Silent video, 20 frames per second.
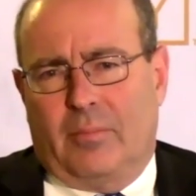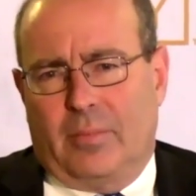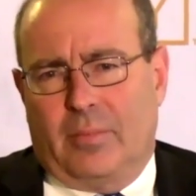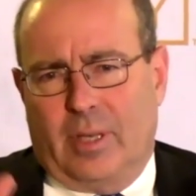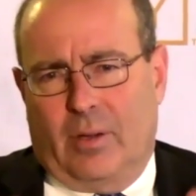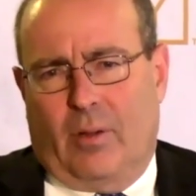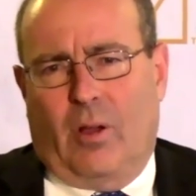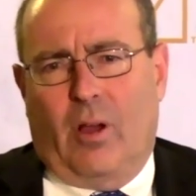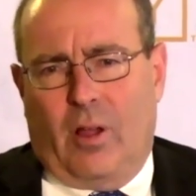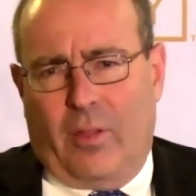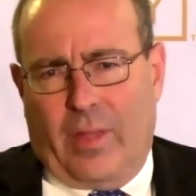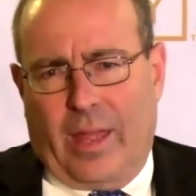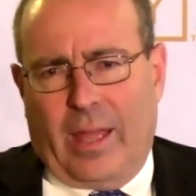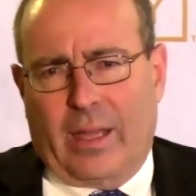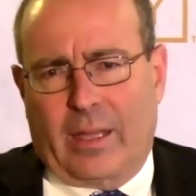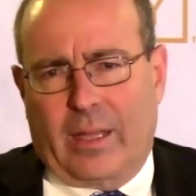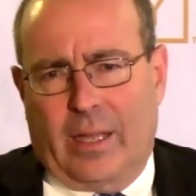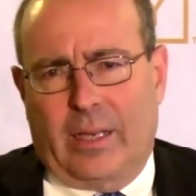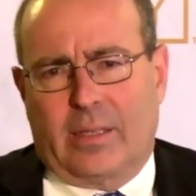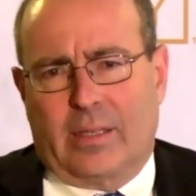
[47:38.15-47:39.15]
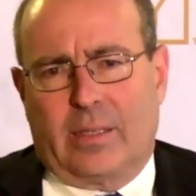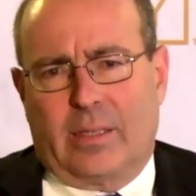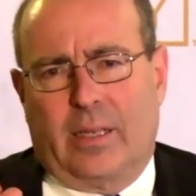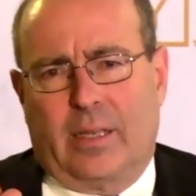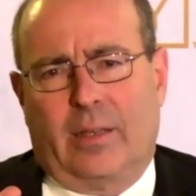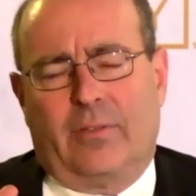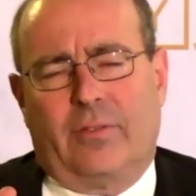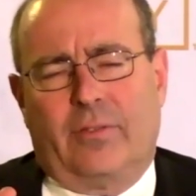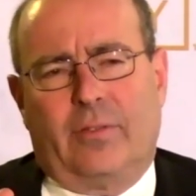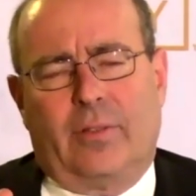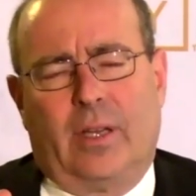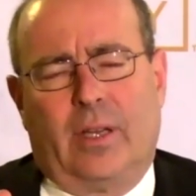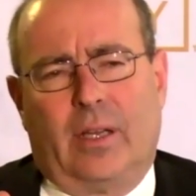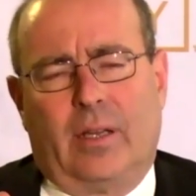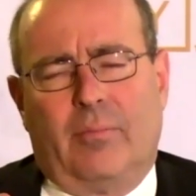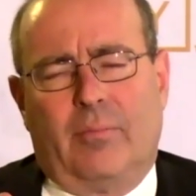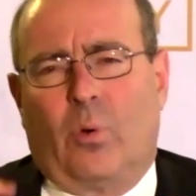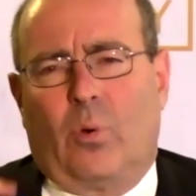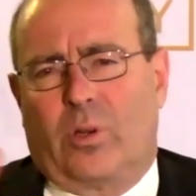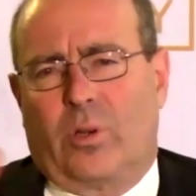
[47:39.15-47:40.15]
you know, all that kind of stuff,
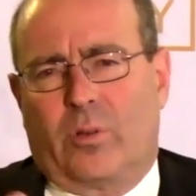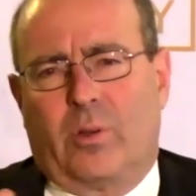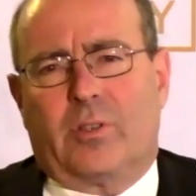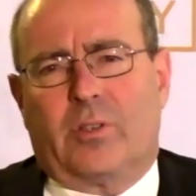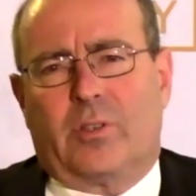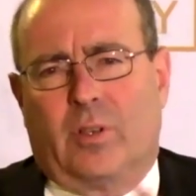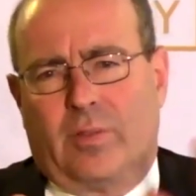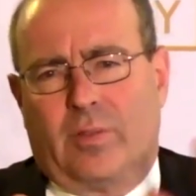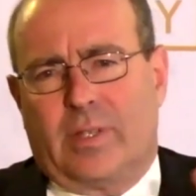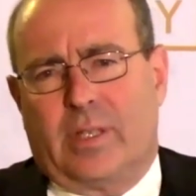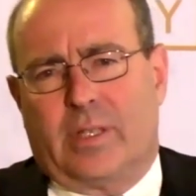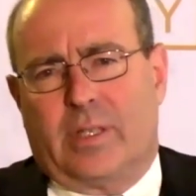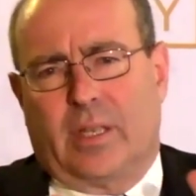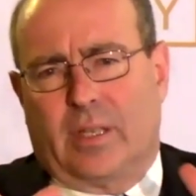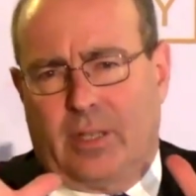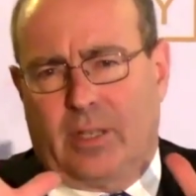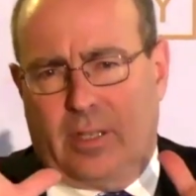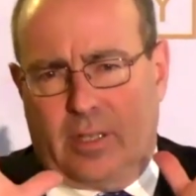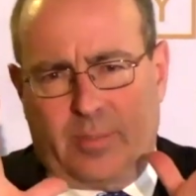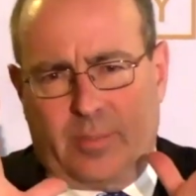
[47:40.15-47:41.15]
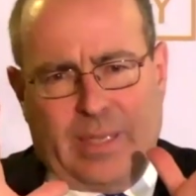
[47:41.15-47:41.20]
more towards services than goods.